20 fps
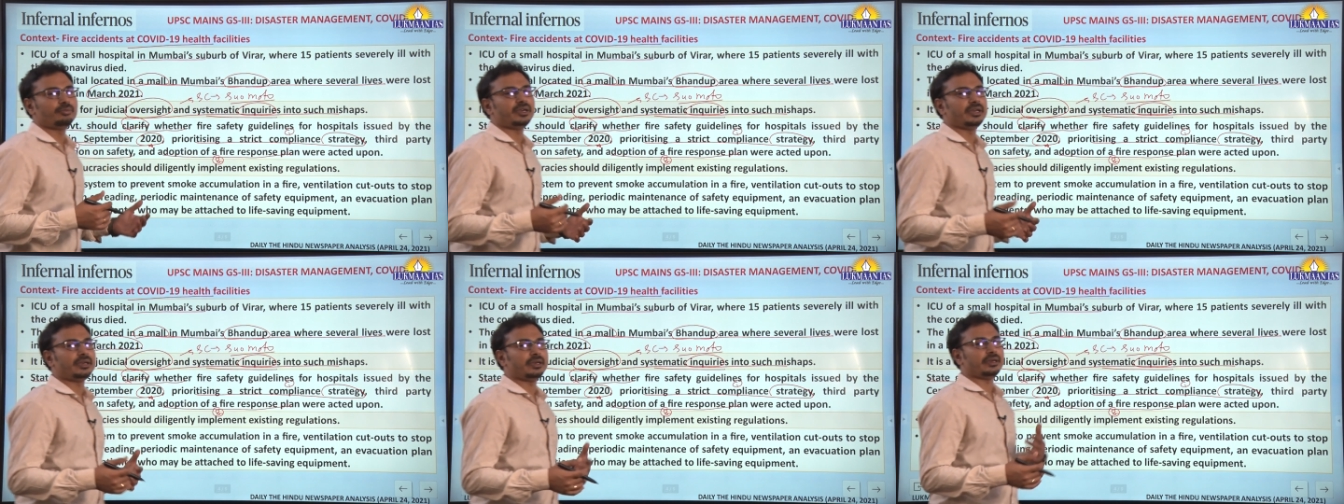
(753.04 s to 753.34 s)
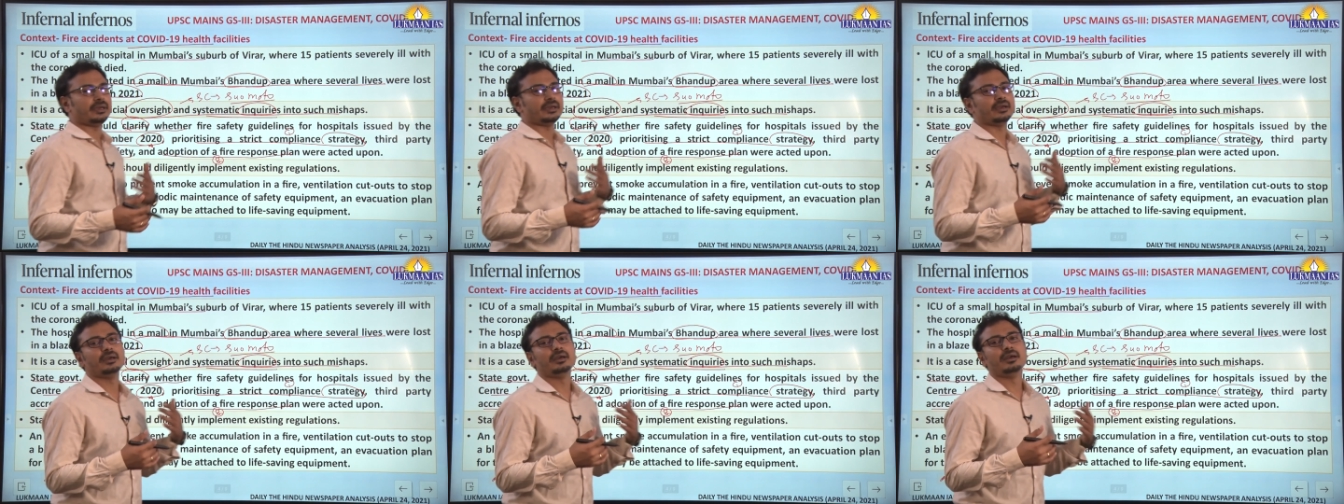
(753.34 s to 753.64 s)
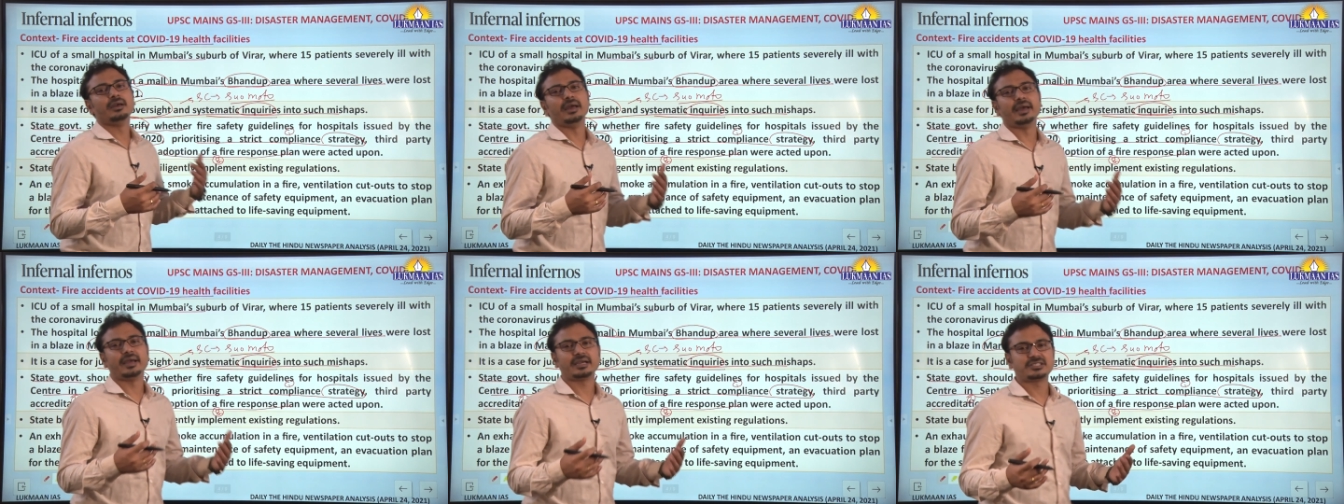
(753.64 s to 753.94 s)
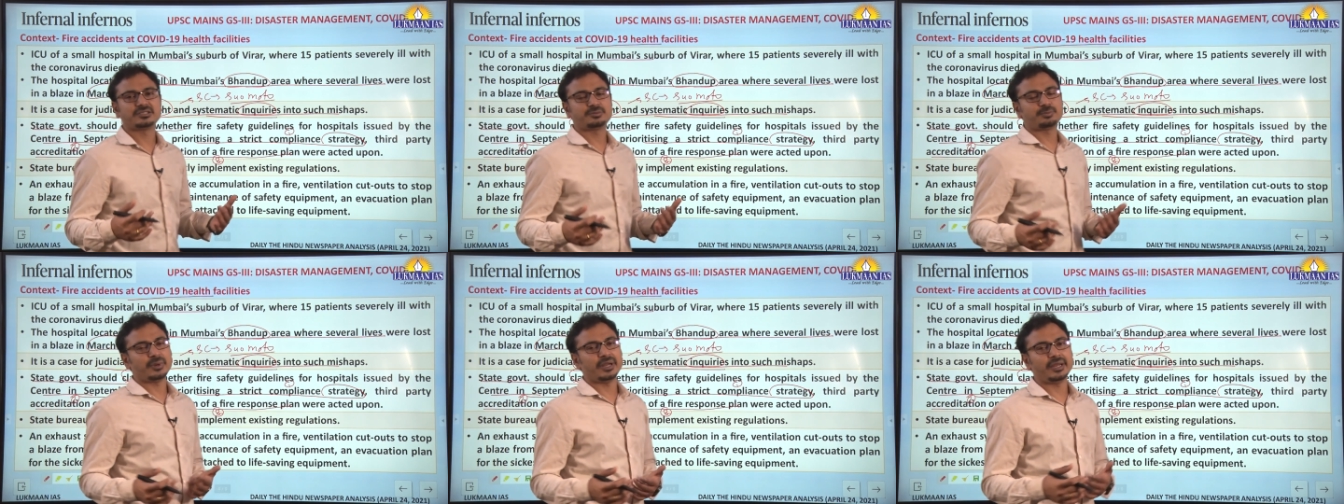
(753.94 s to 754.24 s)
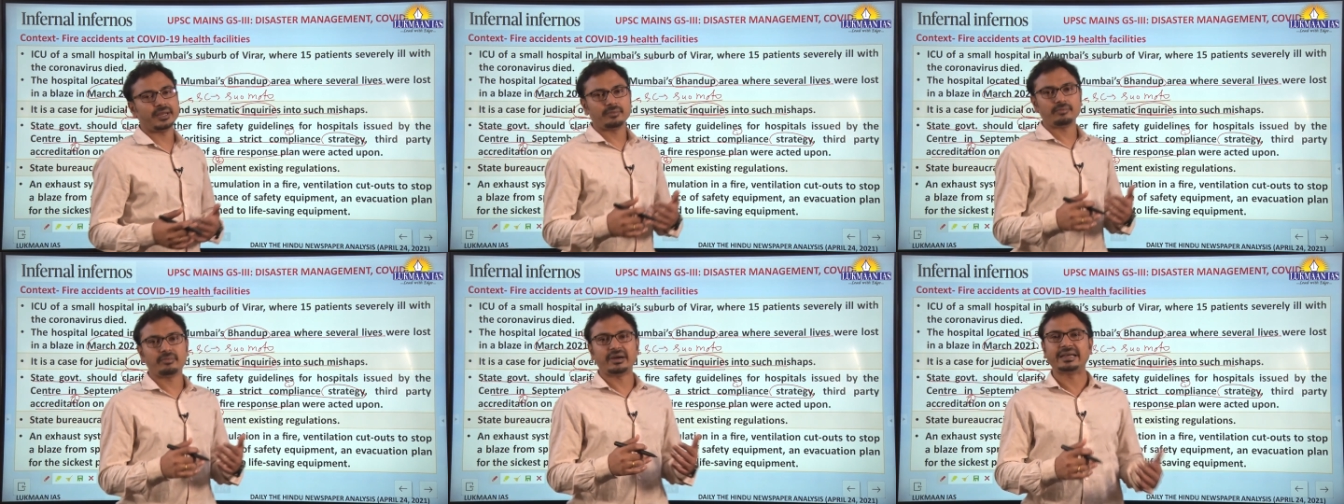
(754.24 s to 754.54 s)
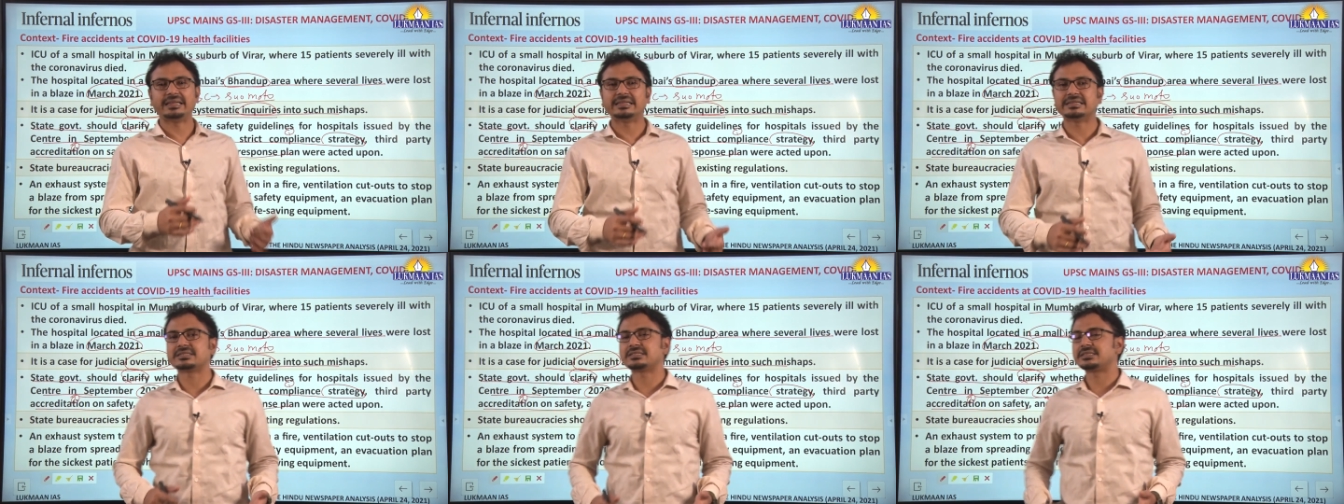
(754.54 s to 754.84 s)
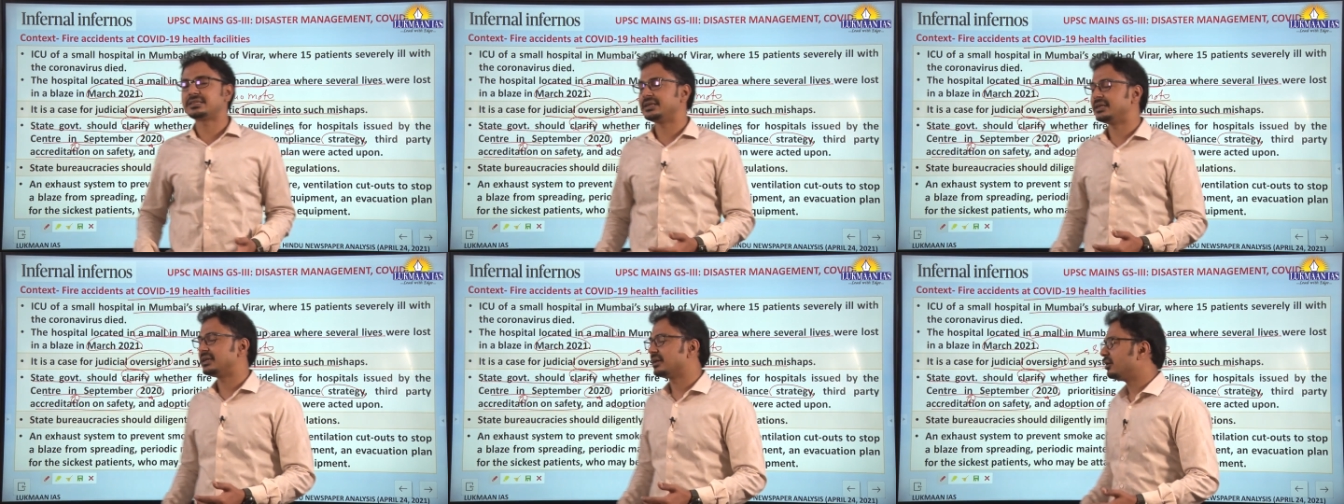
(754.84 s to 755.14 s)
be explained by the
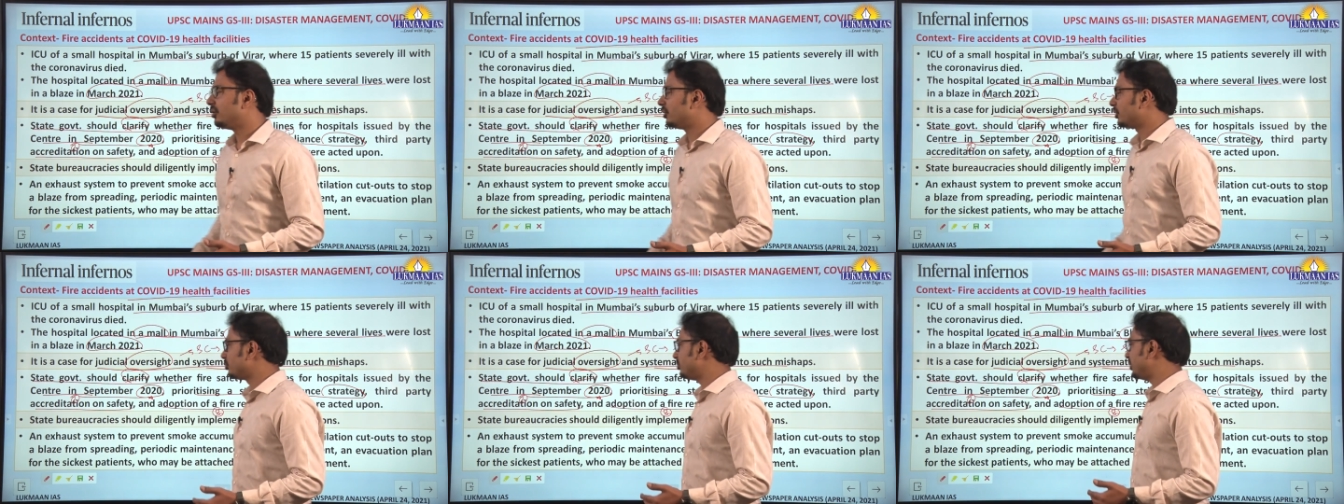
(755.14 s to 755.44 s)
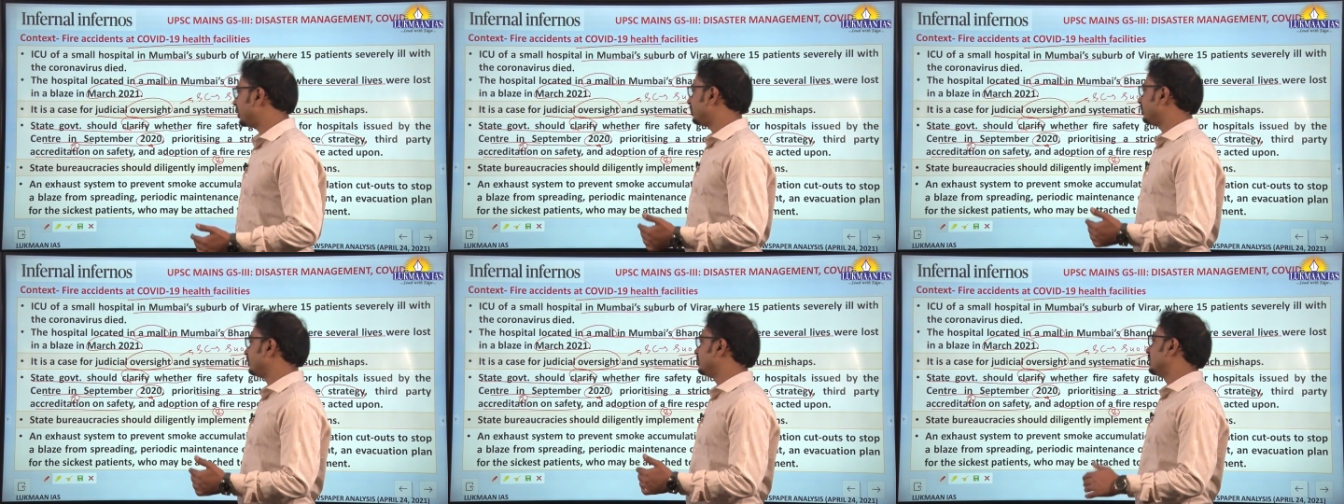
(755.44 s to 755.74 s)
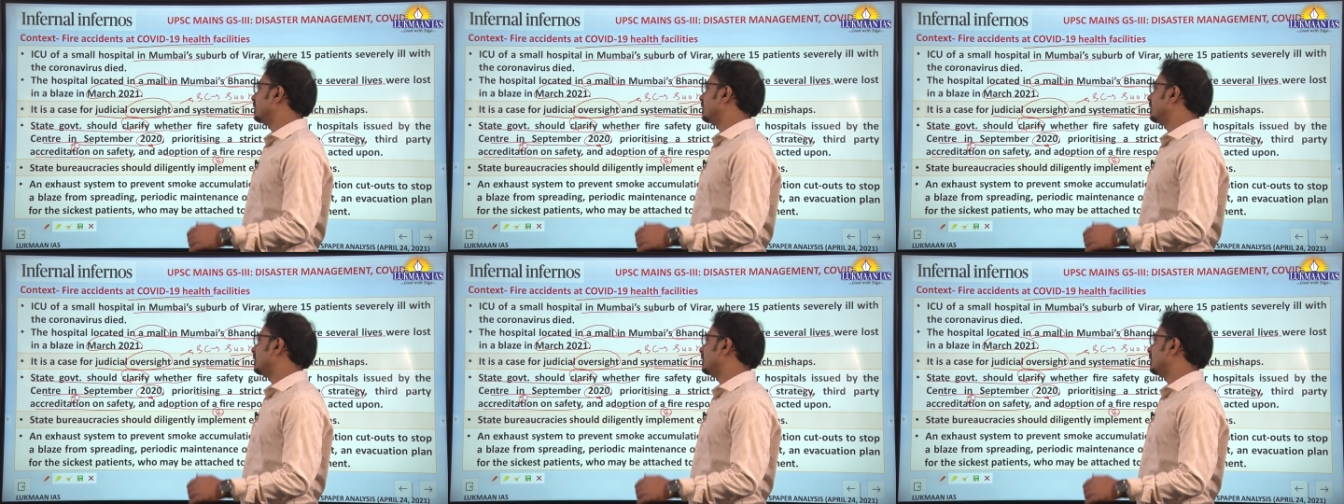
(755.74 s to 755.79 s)
state government.